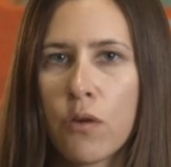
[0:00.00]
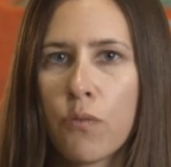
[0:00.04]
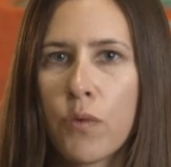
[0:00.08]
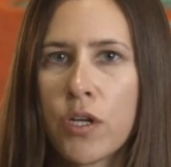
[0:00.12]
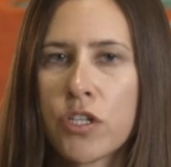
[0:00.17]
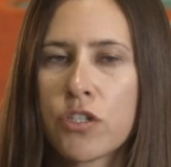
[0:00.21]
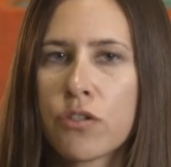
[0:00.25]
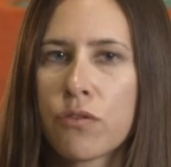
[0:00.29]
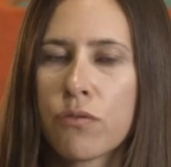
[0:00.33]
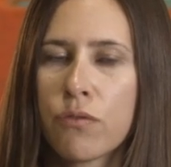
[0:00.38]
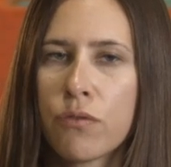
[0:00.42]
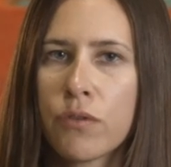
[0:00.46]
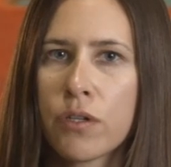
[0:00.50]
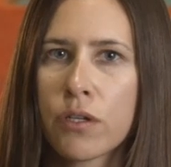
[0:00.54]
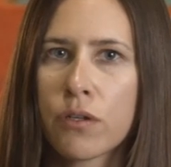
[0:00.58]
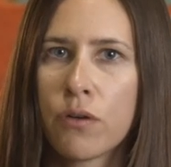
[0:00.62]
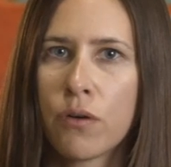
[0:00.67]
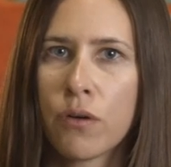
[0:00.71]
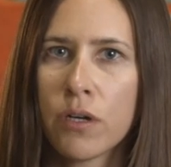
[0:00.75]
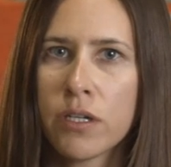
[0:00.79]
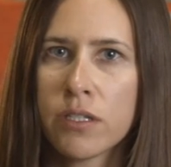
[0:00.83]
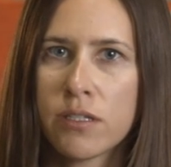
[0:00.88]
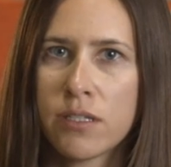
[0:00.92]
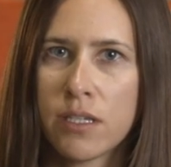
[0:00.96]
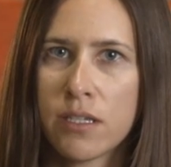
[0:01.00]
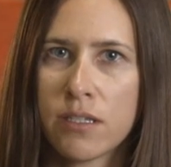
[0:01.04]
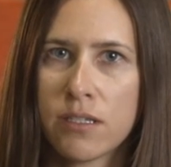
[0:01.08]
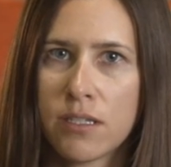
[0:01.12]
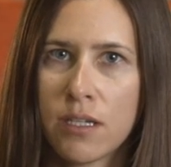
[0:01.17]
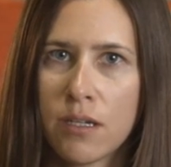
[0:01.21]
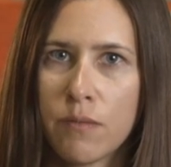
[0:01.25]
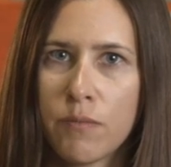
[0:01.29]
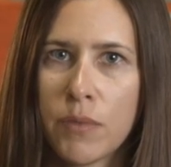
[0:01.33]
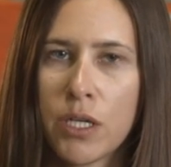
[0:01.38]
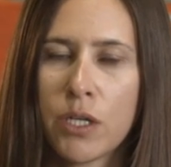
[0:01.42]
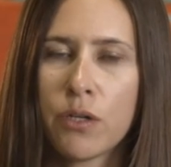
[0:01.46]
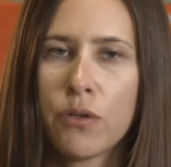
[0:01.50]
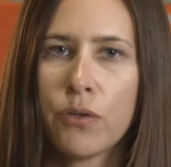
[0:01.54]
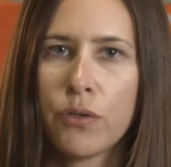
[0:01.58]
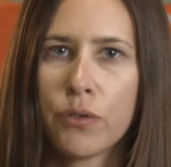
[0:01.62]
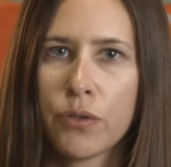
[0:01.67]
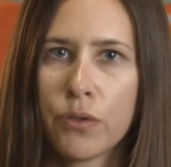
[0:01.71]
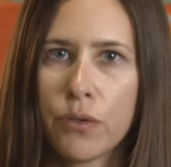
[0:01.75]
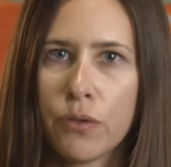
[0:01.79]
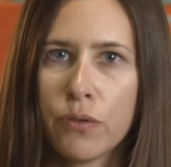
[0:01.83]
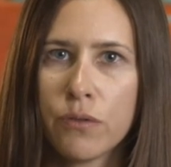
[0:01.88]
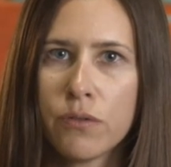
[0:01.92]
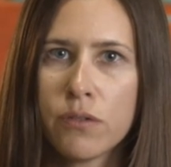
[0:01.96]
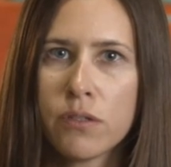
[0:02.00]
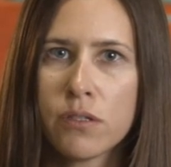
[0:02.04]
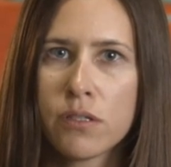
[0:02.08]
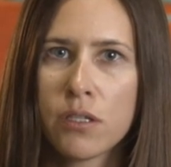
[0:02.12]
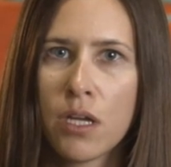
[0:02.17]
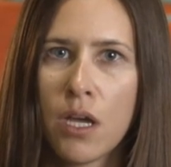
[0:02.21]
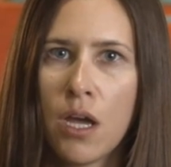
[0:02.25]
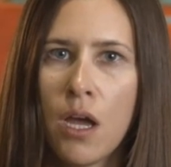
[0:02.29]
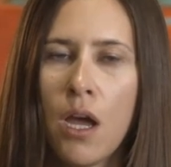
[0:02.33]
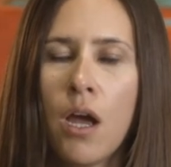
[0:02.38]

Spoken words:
which through the court system includes